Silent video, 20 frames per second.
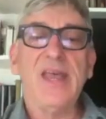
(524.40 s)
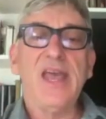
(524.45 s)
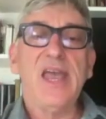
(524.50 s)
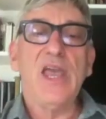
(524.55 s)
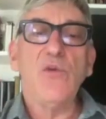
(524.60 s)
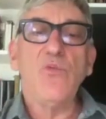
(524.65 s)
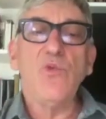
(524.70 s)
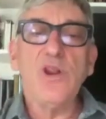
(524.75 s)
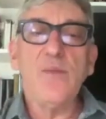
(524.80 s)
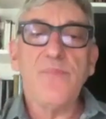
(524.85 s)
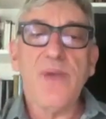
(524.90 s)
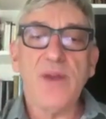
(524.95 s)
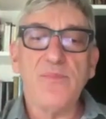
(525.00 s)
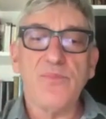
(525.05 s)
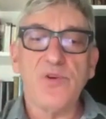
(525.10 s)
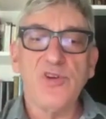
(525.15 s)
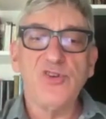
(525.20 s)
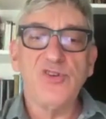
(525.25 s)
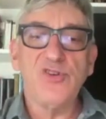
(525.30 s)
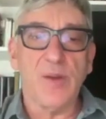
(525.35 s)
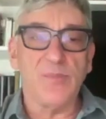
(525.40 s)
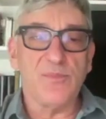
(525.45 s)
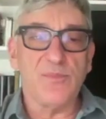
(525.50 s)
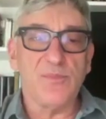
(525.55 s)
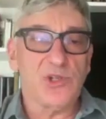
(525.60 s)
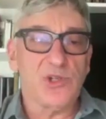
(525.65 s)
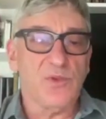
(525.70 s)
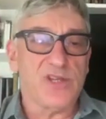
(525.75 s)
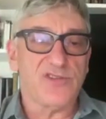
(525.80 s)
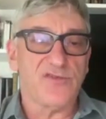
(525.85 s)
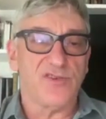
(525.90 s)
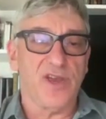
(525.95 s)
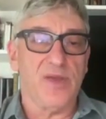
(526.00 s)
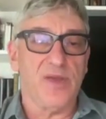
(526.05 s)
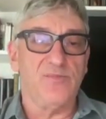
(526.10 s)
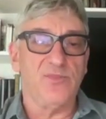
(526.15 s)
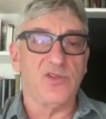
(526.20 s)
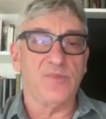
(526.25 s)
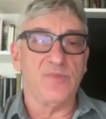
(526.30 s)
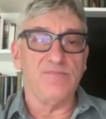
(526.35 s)
It would have been presumptuous for
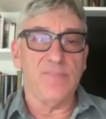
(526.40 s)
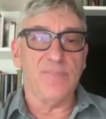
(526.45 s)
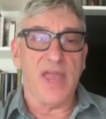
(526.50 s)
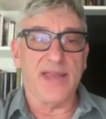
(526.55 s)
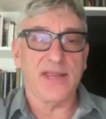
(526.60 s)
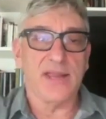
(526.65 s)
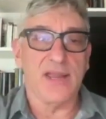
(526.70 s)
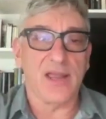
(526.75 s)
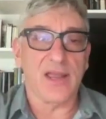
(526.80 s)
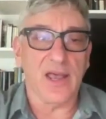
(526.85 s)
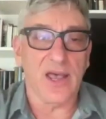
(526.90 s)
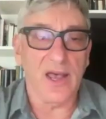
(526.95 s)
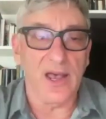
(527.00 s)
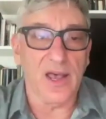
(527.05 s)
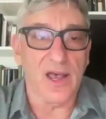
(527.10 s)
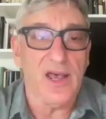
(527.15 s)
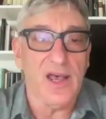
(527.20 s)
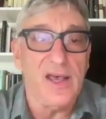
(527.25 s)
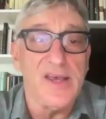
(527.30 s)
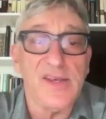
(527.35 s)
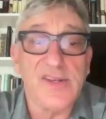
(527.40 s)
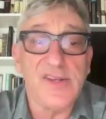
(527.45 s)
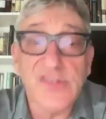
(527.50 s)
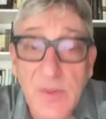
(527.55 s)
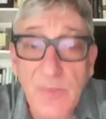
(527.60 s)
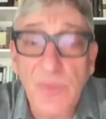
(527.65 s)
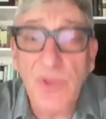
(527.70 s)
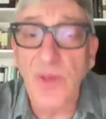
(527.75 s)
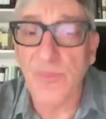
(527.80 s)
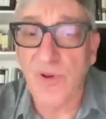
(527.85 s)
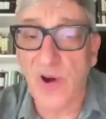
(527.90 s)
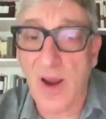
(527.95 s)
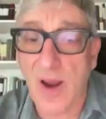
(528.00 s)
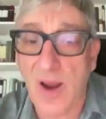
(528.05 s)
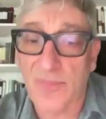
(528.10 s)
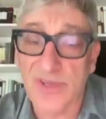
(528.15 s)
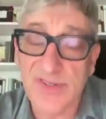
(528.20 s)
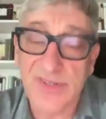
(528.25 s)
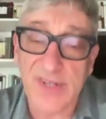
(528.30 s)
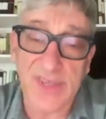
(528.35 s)
him to make a similar
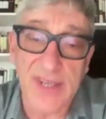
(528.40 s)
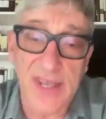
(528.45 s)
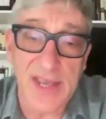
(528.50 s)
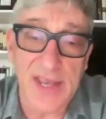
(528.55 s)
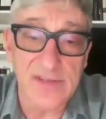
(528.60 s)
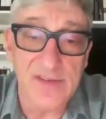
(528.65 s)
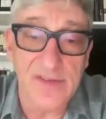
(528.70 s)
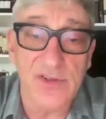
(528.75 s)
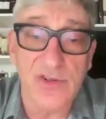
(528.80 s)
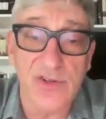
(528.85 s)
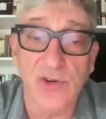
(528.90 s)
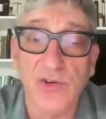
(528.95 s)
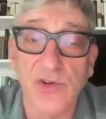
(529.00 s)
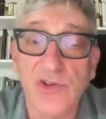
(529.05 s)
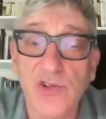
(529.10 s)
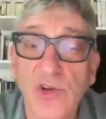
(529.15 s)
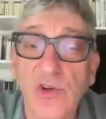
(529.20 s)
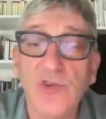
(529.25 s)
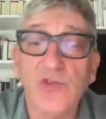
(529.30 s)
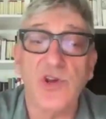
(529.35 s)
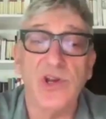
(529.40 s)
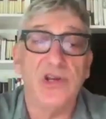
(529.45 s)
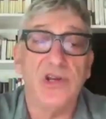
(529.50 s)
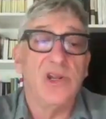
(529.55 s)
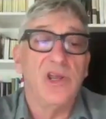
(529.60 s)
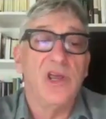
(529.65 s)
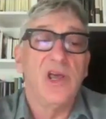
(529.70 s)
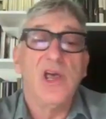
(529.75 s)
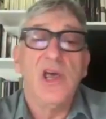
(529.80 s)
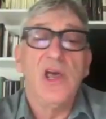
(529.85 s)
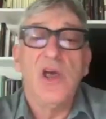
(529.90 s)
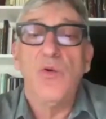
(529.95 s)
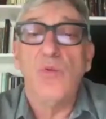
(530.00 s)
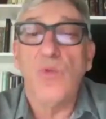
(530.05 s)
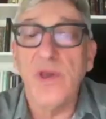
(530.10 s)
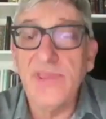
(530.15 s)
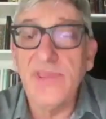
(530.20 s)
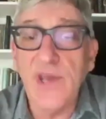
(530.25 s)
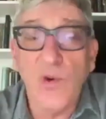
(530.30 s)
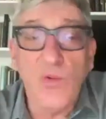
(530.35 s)
promise at the end of The Duke's Children,
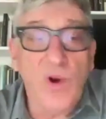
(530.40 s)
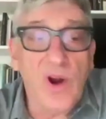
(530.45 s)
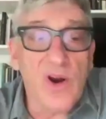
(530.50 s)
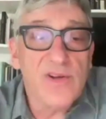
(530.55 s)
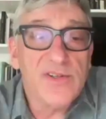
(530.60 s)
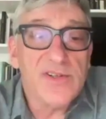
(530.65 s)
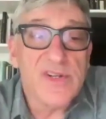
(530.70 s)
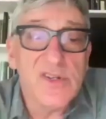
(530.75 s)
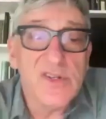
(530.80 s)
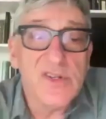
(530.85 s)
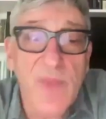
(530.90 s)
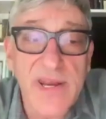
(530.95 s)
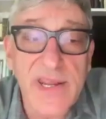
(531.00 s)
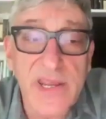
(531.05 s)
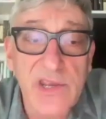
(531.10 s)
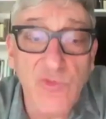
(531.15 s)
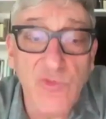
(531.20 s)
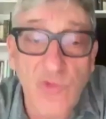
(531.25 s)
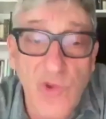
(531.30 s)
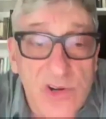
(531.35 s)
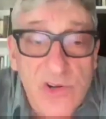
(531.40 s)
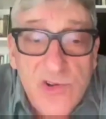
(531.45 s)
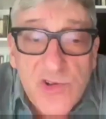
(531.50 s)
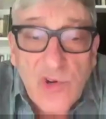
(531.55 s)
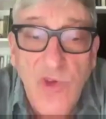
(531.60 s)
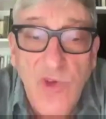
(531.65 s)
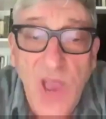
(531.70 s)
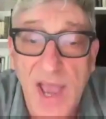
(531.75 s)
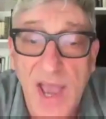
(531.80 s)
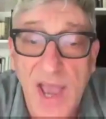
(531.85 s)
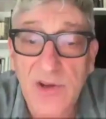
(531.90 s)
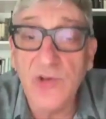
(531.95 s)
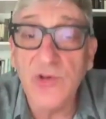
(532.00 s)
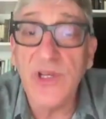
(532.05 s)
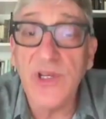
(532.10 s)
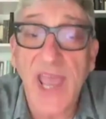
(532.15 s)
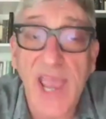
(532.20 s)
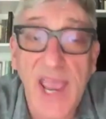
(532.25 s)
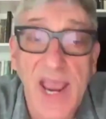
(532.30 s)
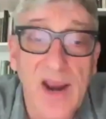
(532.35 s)
when there weren't as many readers around who
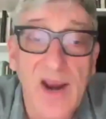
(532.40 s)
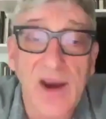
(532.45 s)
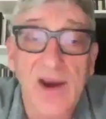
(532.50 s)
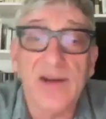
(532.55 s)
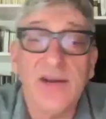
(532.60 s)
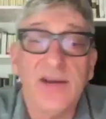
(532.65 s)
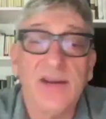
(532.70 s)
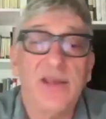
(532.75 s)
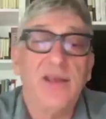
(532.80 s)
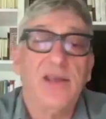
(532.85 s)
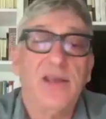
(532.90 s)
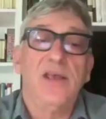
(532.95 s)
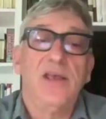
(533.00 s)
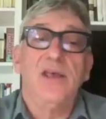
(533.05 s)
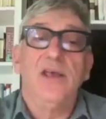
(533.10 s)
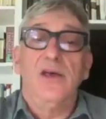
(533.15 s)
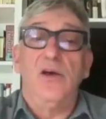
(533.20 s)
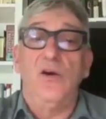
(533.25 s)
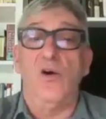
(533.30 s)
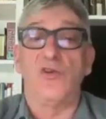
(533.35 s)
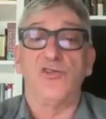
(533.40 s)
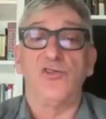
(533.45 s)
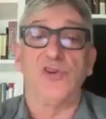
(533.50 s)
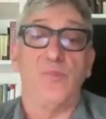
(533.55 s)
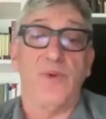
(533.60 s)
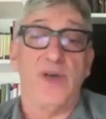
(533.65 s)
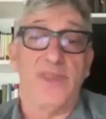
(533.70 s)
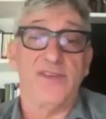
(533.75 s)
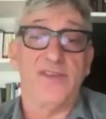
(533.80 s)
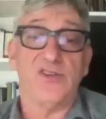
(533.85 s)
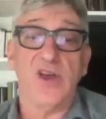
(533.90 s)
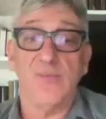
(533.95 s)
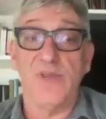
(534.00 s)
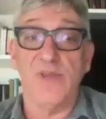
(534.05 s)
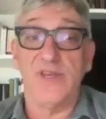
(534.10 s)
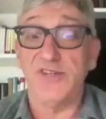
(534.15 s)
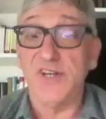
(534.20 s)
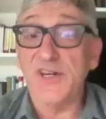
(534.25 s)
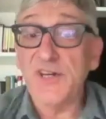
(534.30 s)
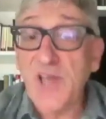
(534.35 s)
cared. Also, by the time he
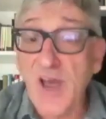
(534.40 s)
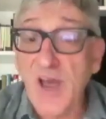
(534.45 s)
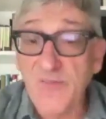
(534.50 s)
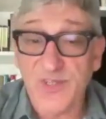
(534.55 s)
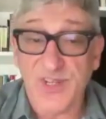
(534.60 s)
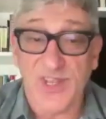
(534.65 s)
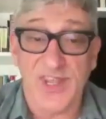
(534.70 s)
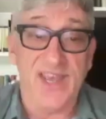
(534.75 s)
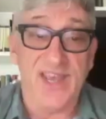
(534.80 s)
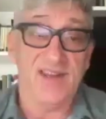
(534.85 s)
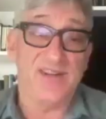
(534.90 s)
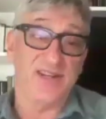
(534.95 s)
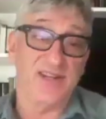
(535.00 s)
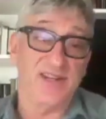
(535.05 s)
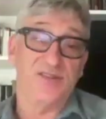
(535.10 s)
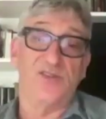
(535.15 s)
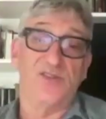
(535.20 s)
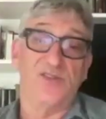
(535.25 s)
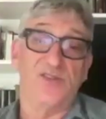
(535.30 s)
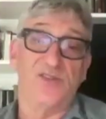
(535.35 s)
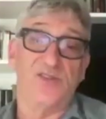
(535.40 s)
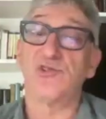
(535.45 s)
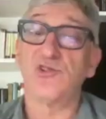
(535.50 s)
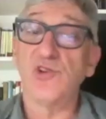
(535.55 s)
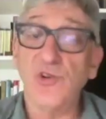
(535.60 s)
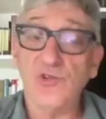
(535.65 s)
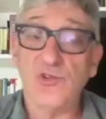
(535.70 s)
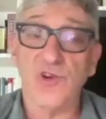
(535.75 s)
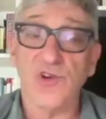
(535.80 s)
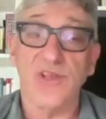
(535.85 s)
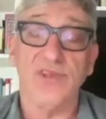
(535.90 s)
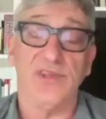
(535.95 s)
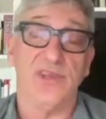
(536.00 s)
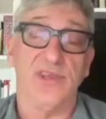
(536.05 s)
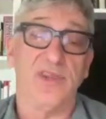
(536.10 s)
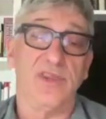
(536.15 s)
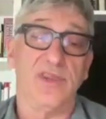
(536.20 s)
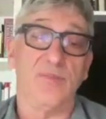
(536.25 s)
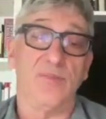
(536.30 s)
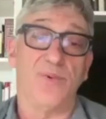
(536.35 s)
did come to the ending of The Duke's Children,
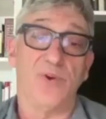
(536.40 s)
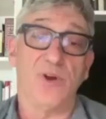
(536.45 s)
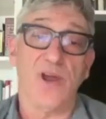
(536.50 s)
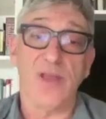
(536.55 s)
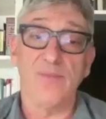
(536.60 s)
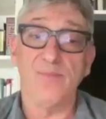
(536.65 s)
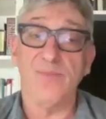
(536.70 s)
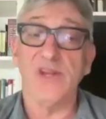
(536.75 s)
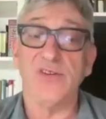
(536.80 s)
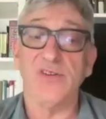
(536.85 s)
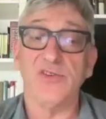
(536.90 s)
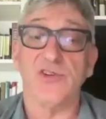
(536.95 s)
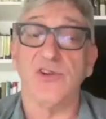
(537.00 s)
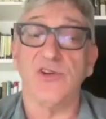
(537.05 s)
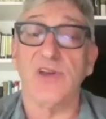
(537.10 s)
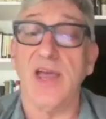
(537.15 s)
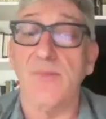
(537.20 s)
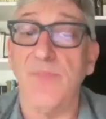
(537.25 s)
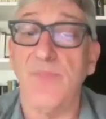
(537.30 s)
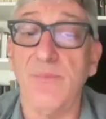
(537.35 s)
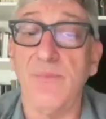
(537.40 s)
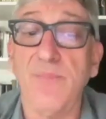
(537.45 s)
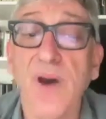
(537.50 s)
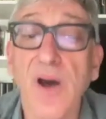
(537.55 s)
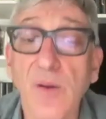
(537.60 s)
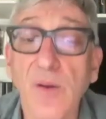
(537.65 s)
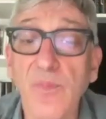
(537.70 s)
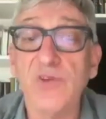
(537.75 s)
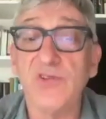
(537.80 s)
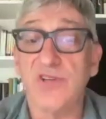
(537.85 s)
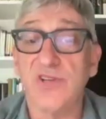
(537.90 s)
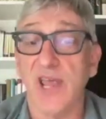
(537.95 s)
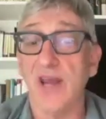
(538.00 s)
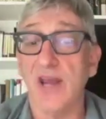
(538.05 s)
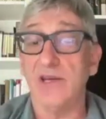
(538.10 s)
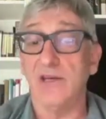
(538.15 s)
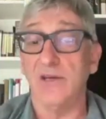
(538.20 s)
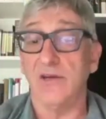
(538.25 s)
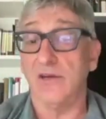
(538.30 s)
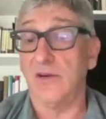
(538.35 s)
The Prime Minister had been published
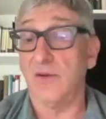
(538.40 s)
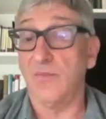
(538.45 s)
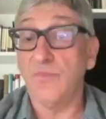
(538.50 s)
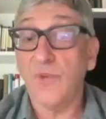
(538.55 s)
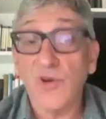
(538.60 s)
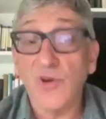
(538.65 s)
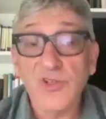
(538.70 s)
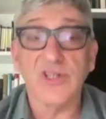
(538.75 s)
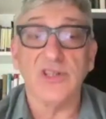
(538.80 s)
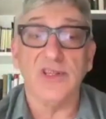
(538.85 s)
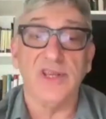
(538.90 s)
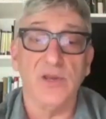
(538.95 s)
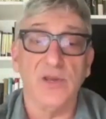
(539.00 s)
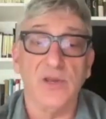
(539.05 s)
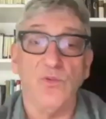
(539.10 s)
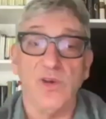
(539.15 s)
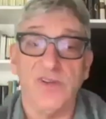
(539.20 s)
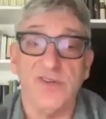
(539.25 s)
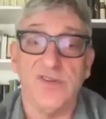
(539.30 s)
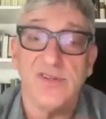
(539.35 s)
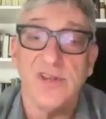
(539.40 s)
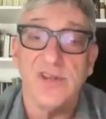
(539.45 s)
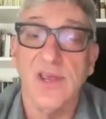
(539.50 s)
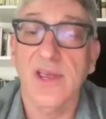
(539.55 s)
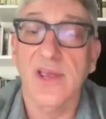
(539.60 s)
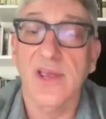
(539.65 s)
and commercially was